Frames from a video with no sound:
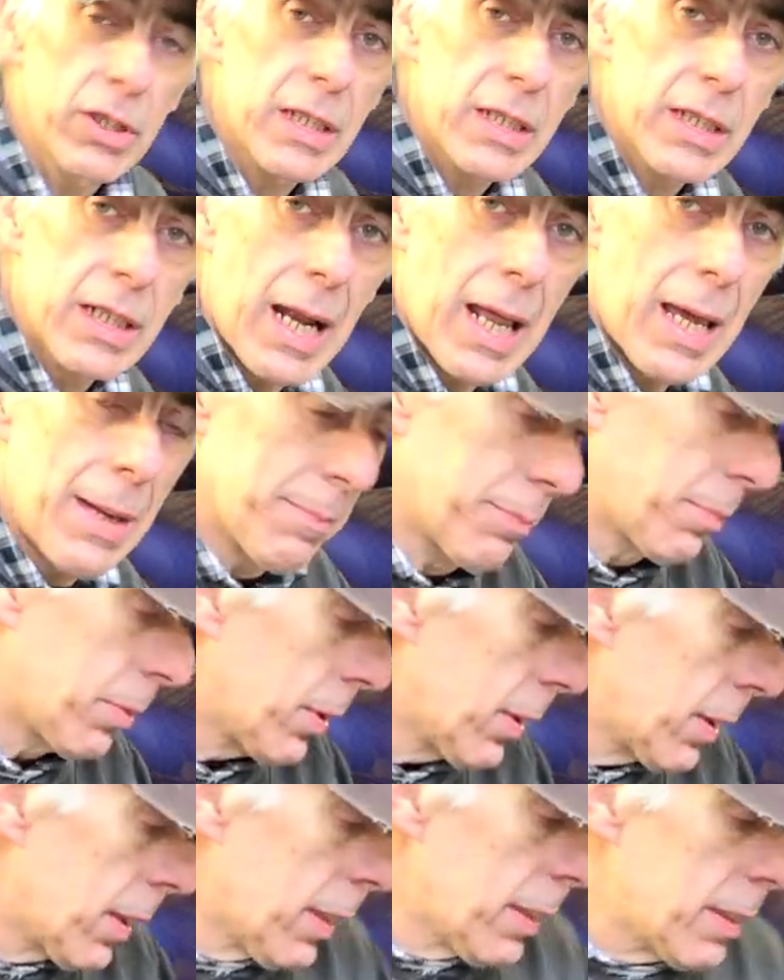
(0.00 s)
the clamp.
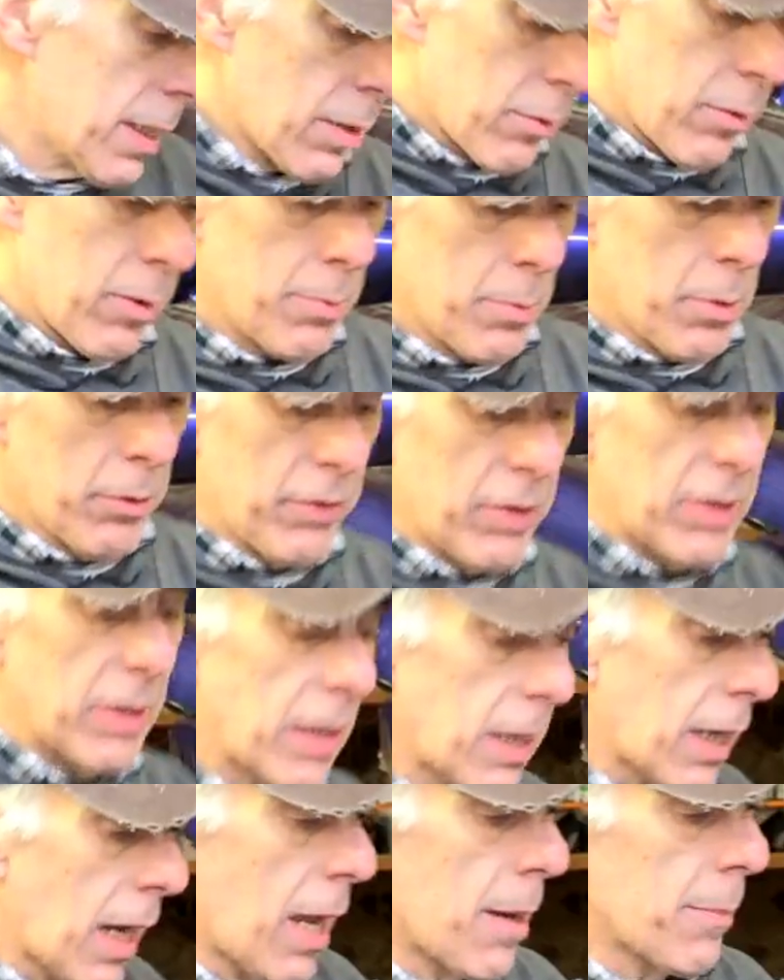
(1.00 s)
Now, removing
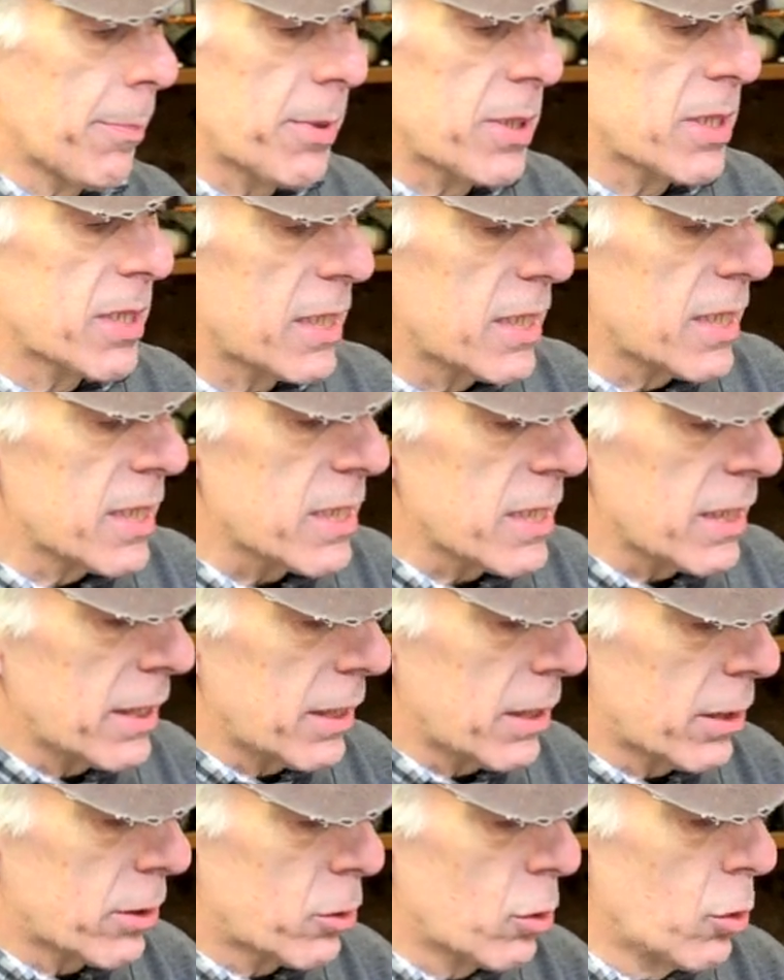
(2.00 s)
the clamp is easy.
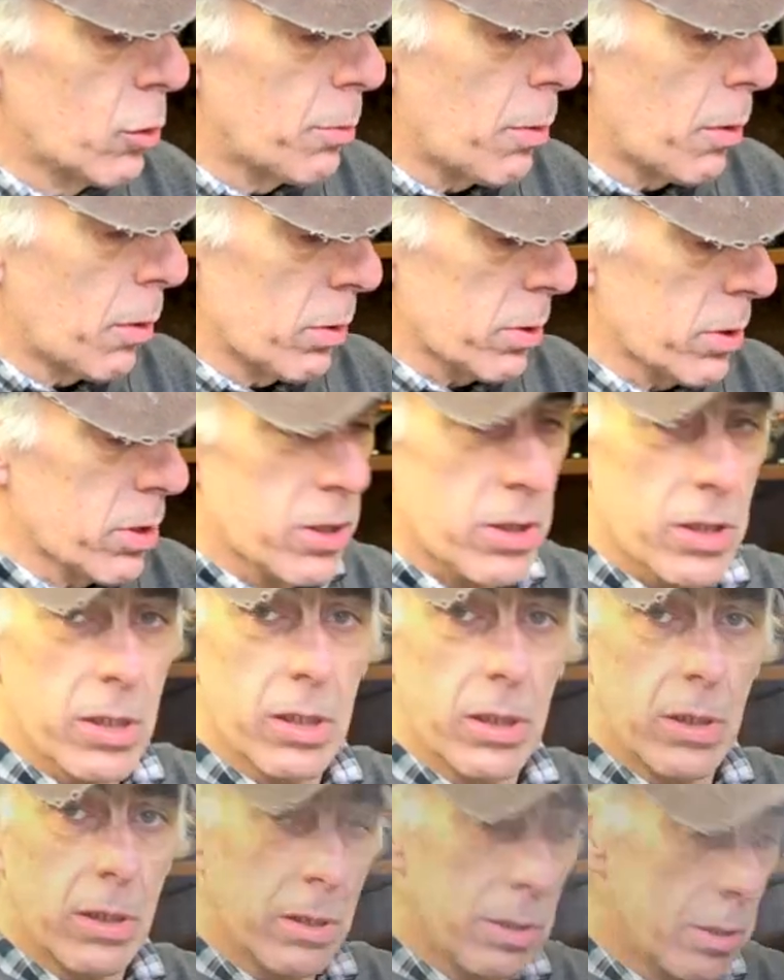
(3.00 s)
There are two bolts,